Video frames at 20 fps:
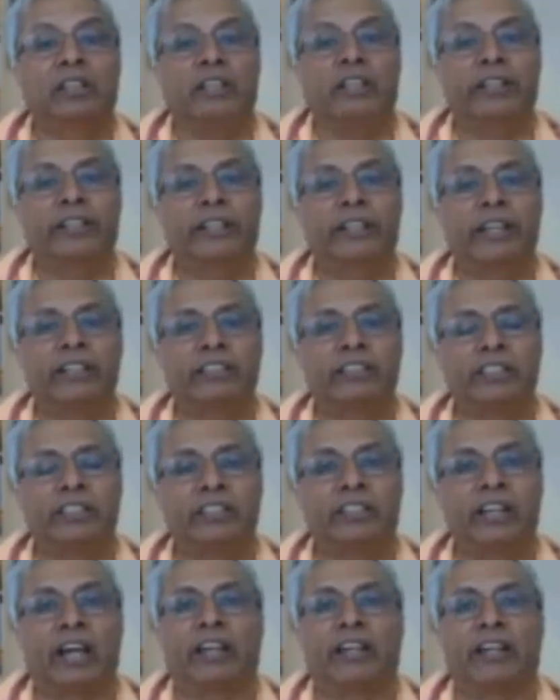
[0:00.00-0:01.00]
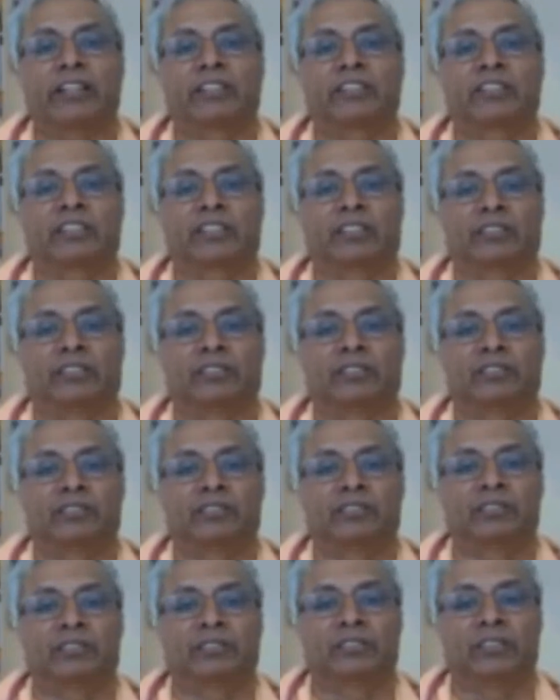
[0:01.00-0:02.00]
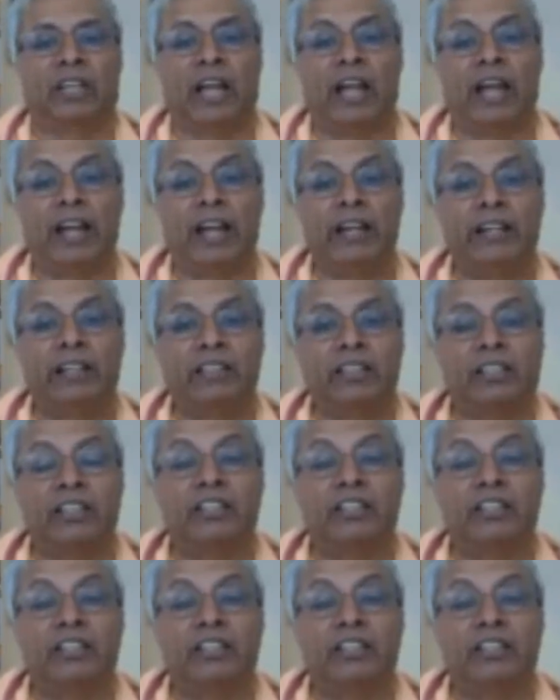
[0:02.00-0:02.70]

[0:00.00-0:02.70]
it gets a direction and